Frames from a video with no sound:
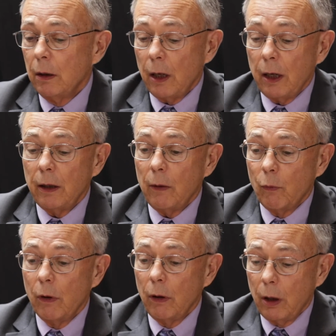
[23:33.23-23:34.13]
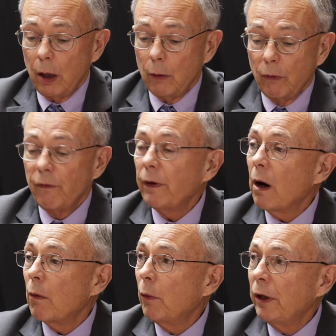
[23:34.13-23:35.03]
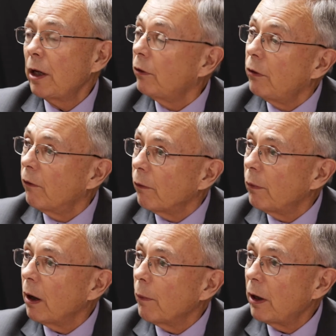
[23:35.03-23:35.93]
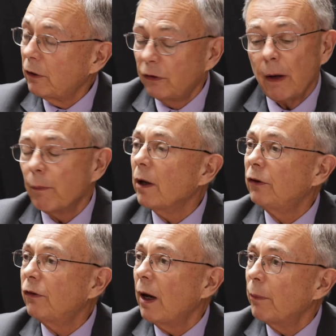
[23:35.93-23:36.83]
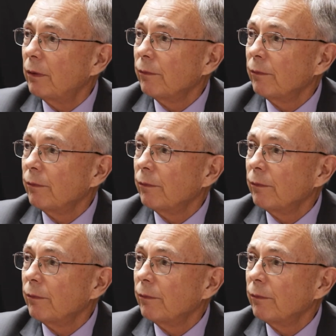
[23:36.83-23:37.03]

And then we'll figure out what we need to do from there, but it's step by step.